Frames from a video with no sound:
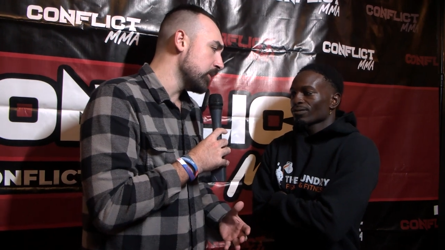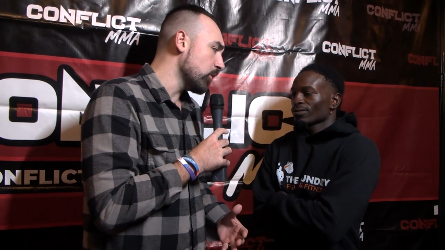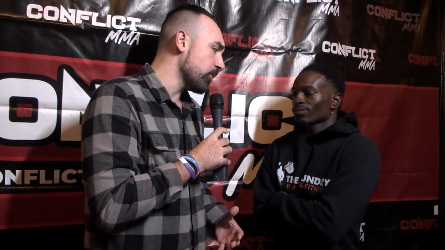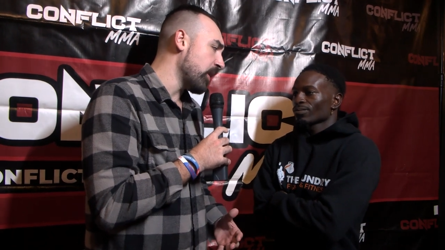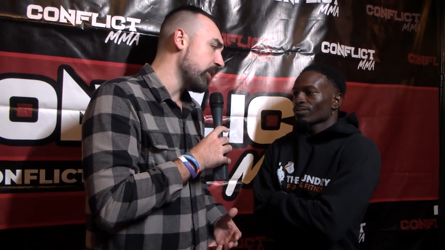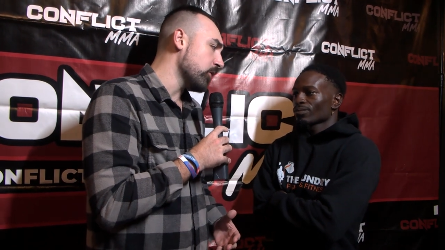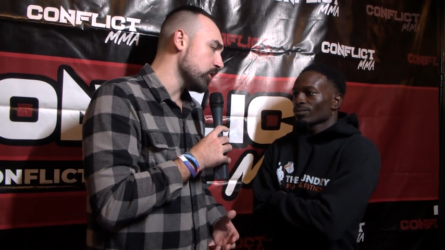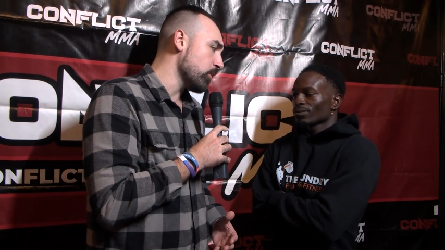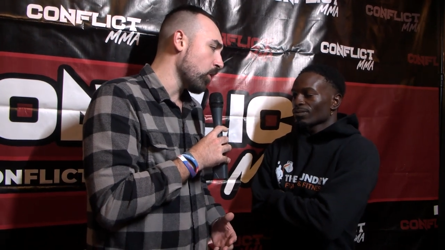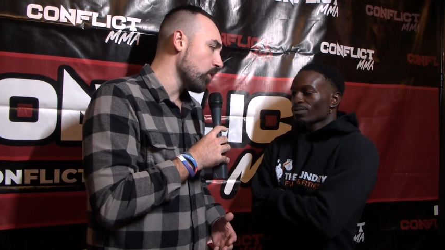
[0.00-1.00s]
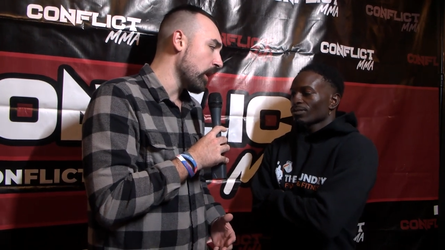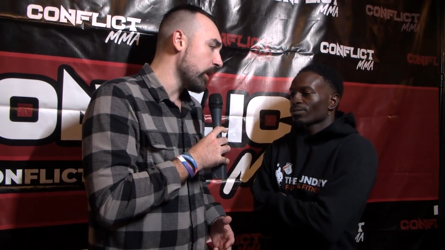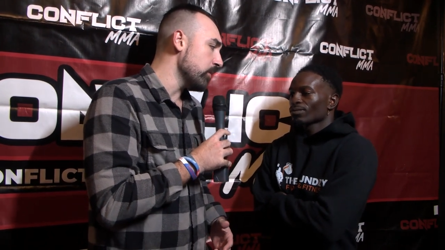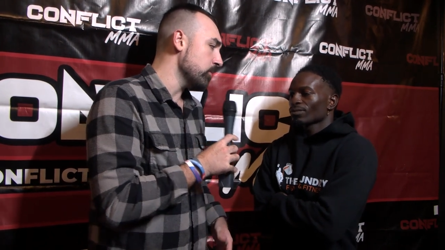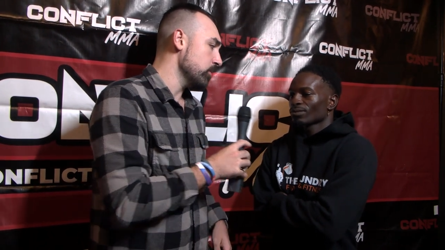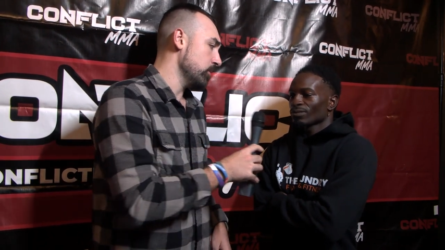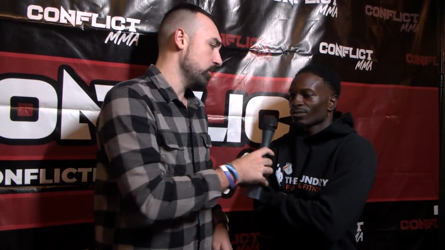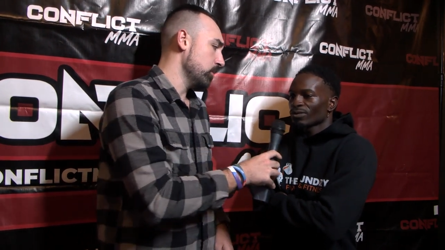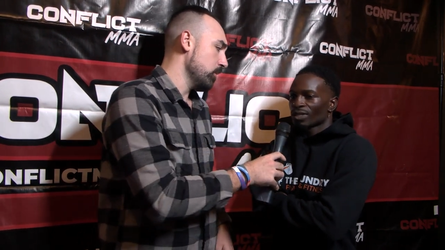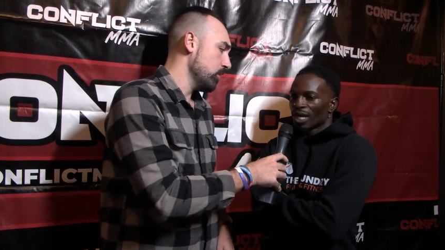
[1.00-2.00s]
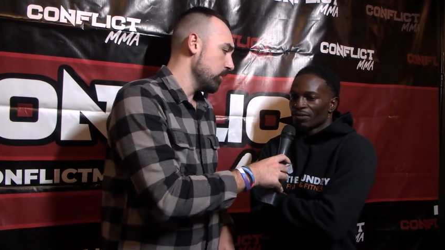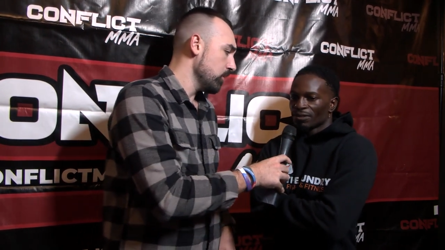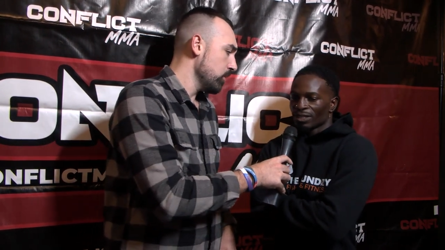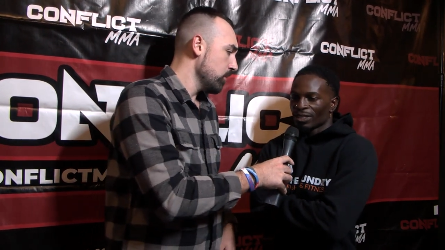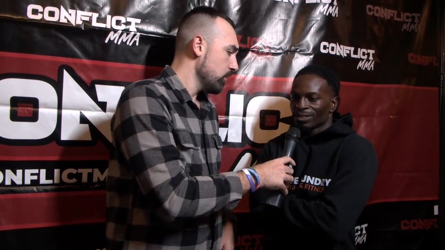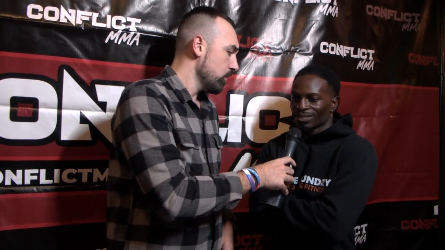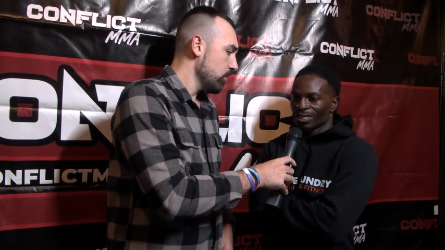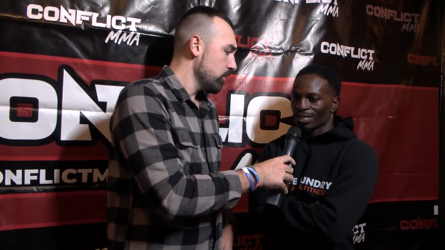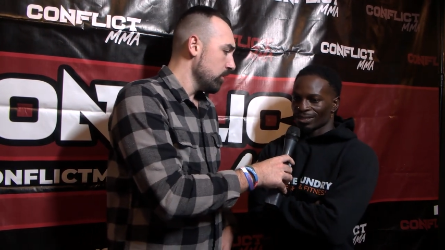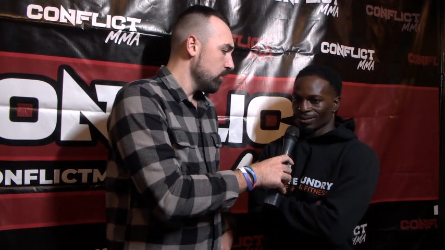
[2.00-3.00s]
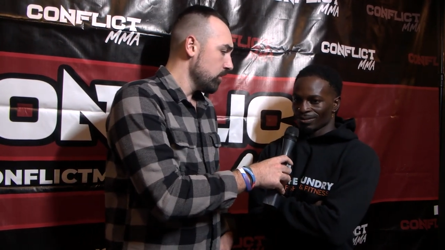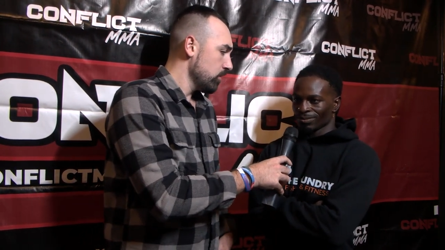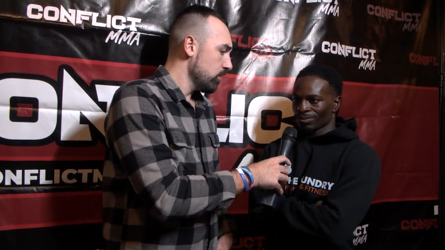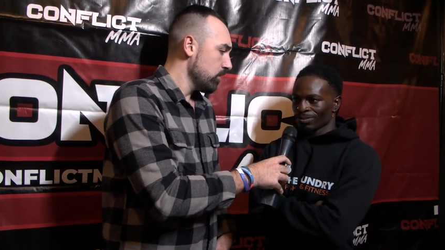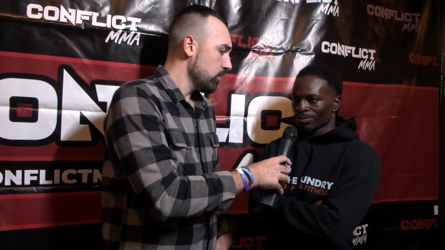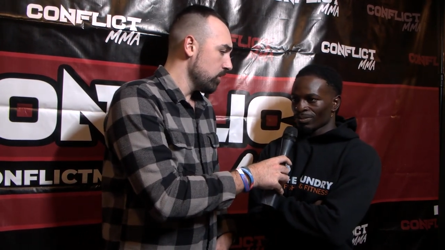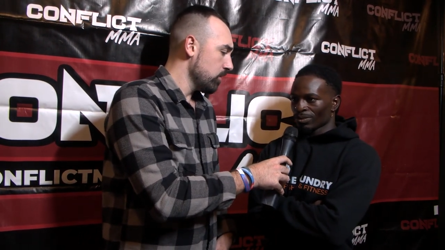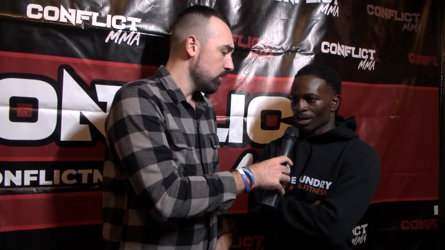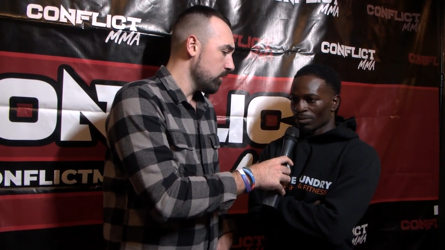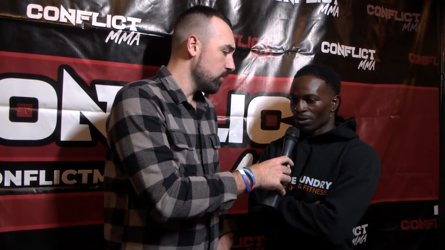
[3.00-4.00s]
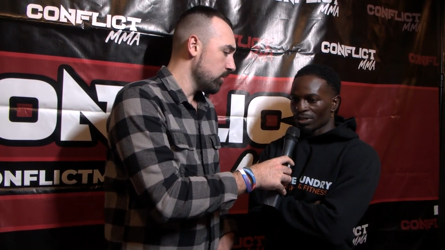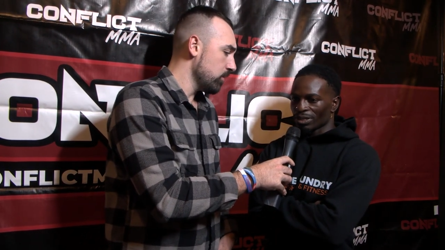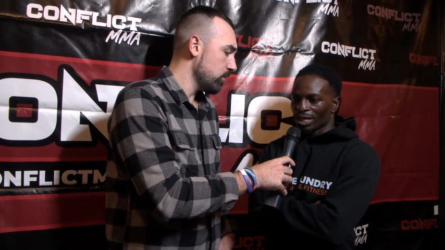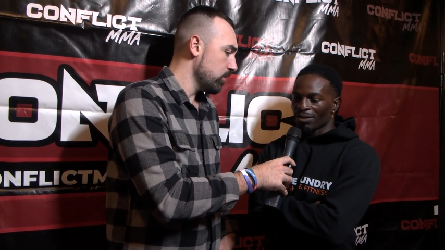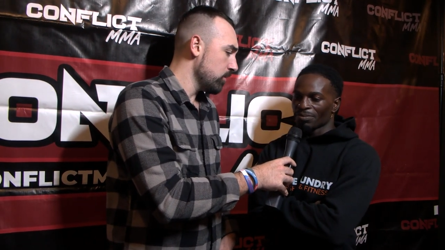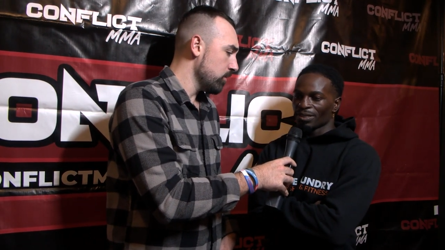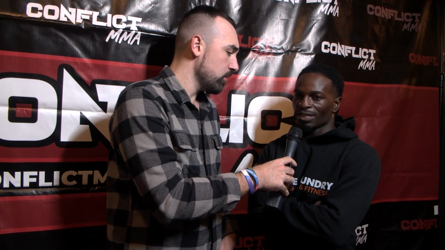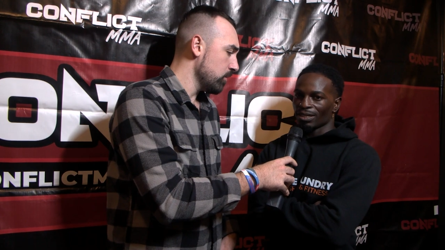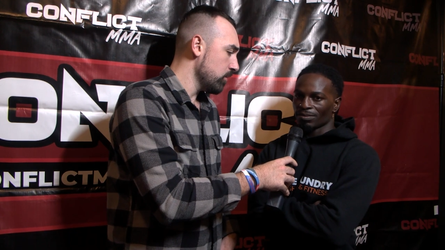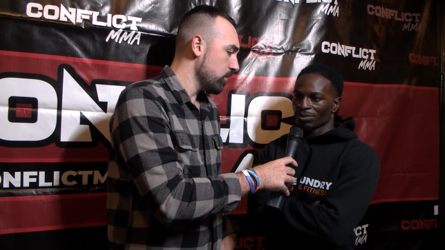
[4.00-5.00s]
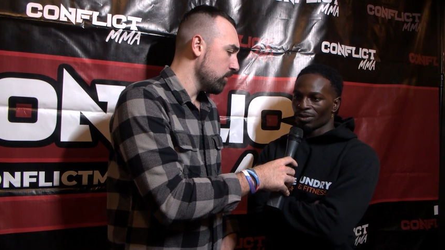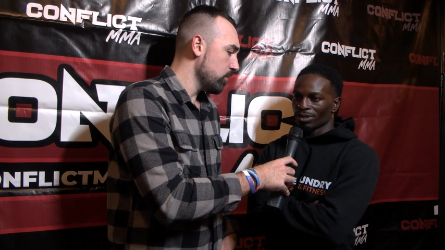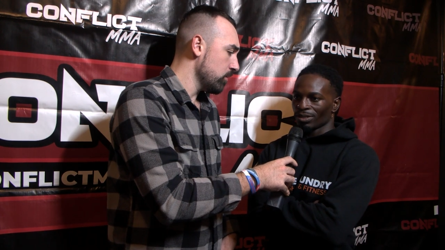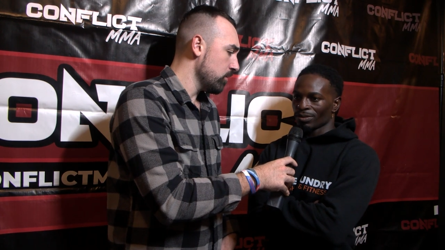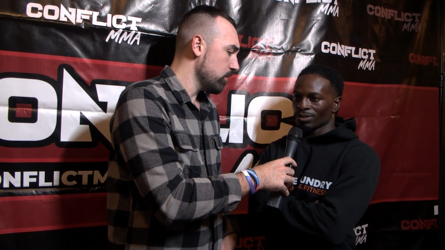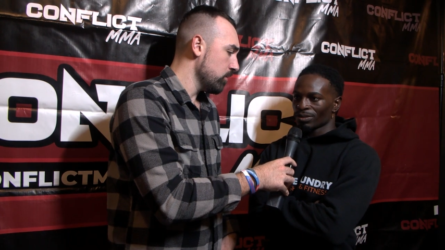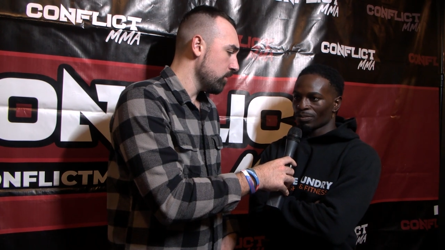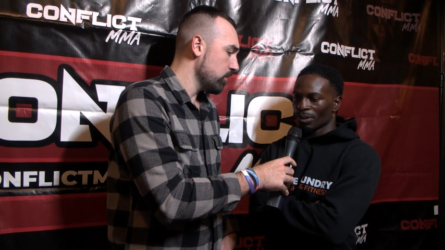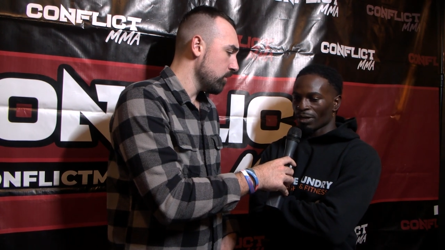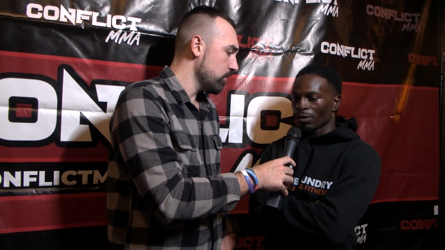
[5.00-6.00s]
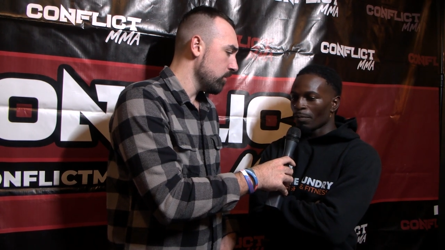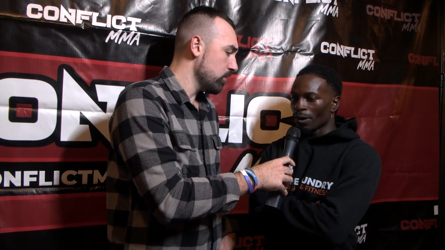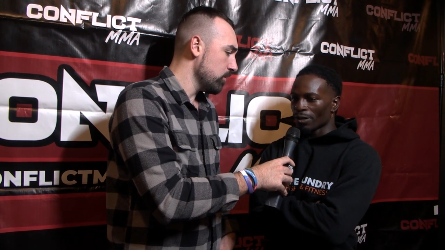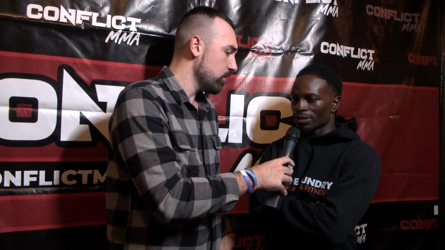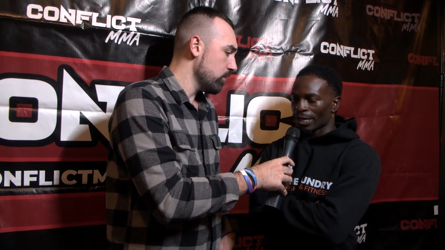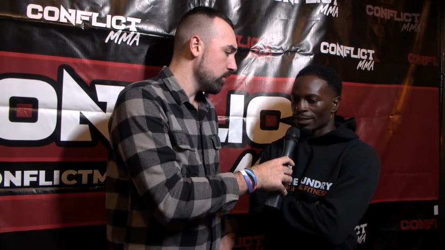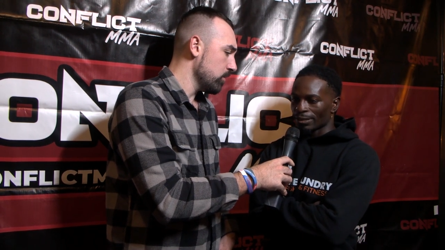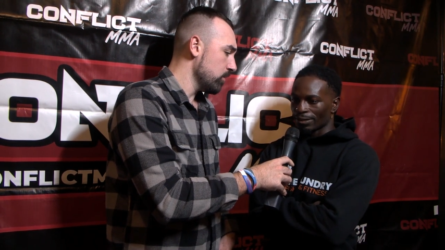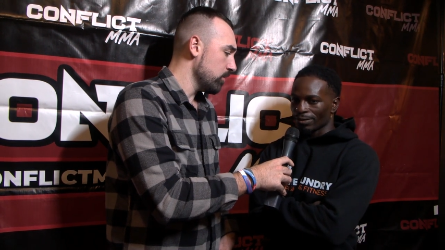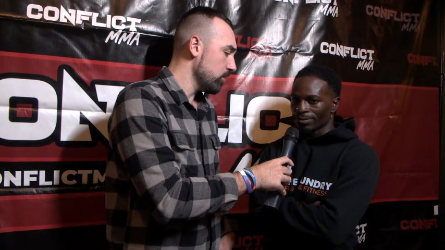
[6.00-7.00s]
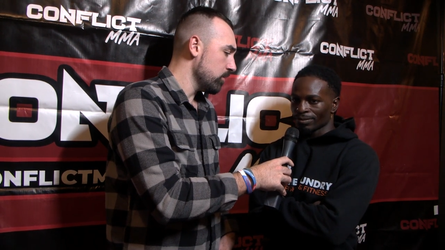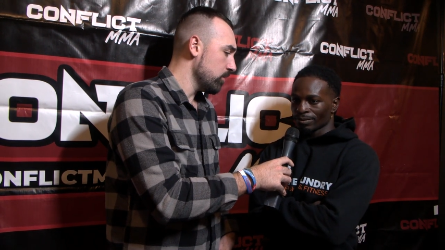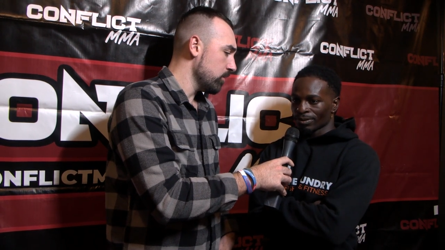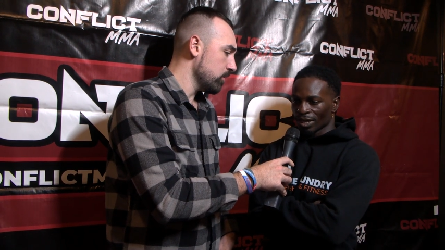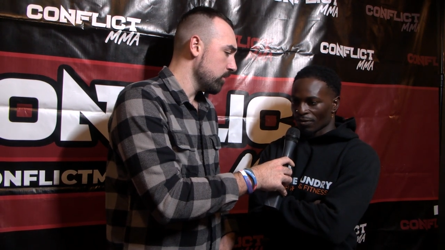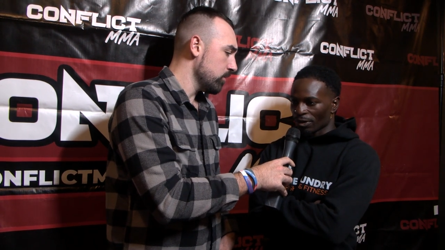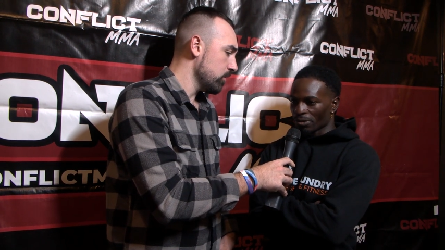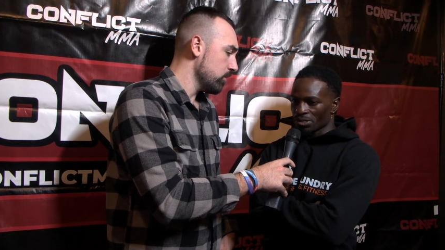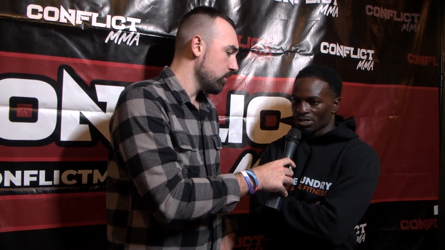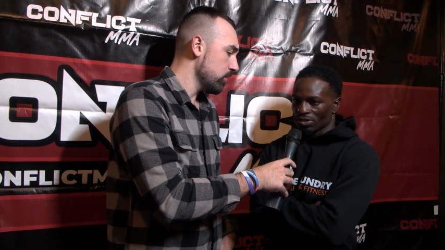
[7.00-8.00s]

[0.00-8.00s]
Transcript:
Speaker 1: in your favor tomorrow night?
Speaker 2: Everything. Like, I'm going to dominate. I'm going to pick him apart standing up. If we go to